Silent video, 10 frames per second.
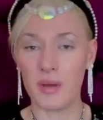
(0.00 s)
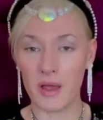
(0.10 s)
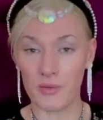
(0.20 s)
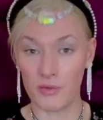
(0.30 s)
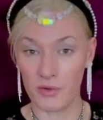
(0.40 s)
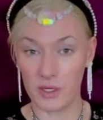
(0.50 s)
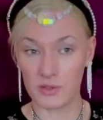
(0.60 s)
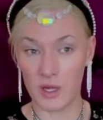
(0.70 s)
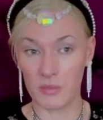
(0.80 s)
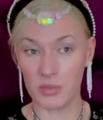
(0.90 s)
Beckham, for
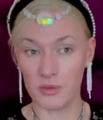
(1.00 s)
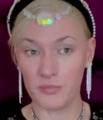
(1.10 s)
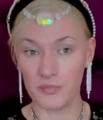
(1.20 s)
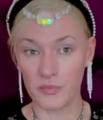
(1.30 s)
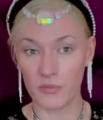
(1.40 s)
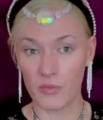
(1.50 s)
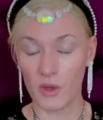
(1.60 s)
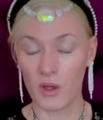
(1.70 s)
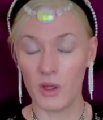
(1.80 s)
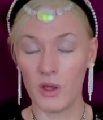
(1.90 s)
example.
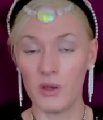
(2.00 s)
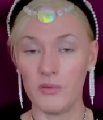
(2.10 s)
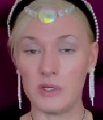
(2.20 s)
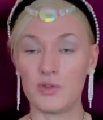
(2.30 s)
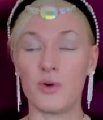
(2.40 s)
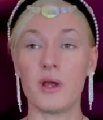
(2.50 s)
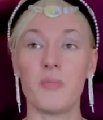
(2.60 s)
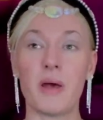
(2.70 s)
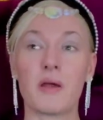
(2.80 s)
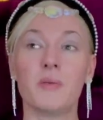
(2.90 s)
Victoria
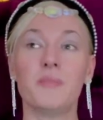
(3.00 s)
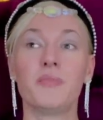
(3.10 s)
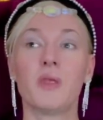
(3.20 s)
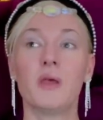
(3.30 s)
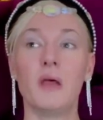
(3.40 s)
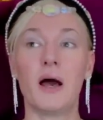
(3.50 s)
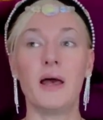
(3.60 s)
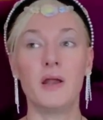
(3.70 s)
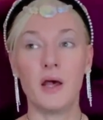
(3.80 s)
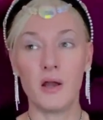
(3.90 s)
Beckham. I
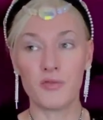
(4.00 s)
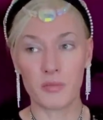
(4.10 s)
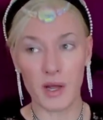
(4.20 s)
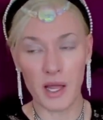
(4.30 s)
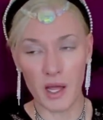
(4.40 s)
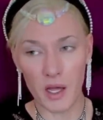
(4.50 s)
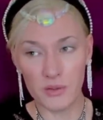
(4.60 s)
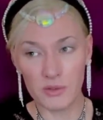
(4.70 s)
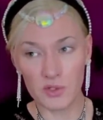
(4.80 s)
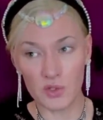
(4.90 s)
had heard from my
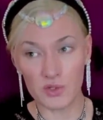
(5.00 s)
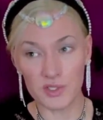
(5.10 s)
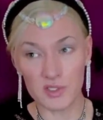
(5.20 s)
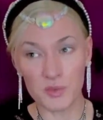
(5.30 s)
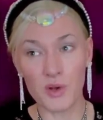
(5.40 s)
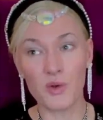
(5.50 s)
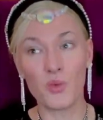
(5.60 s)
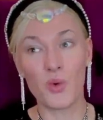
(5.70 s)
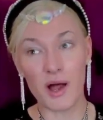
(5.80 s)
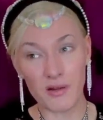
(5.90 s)
own sources that
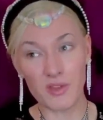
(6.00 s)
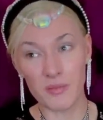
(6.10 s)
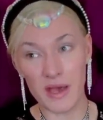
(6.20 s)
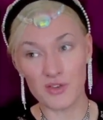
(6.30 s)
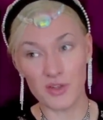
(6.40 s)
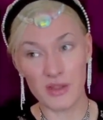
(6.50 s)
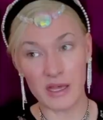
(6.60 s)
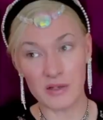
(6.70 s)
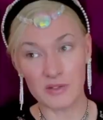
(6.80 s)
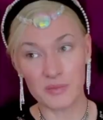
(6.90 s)
one of the major
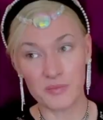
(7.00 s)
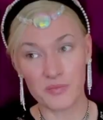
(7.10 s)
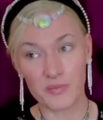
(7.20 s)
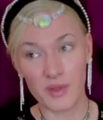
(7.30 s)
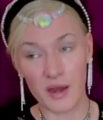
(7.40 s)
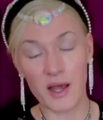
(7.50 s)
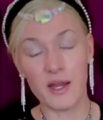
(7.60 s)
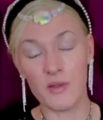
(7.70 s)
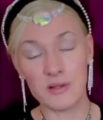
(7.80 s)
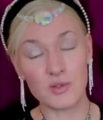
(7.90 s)
things, and I
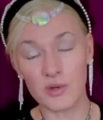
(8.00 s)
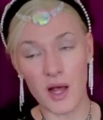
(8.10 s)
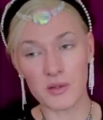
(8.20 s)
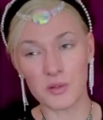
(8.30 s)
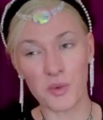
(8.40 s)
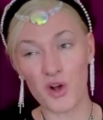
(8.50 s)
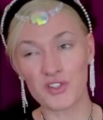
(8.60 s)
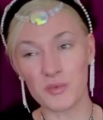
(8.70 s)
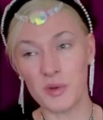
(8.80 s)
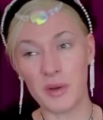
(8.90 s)
know there's all kinds of
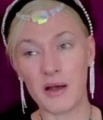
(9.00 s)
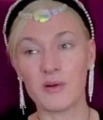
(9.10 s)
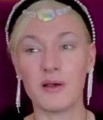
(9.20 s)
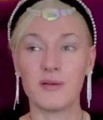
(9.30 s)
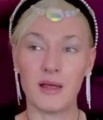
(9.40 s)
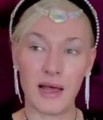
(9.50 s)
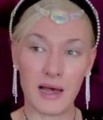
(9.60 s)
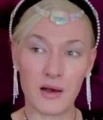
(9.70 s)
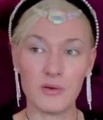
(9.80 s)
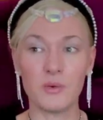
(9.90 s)
gossip about
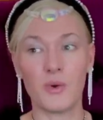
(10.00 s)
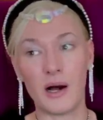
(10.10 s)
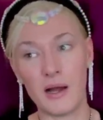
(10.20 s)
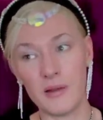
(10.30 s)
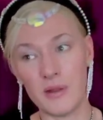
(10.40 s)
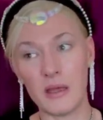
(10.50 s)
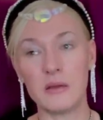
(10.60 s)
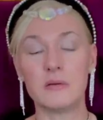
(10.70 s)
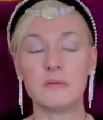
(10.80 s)
how and why they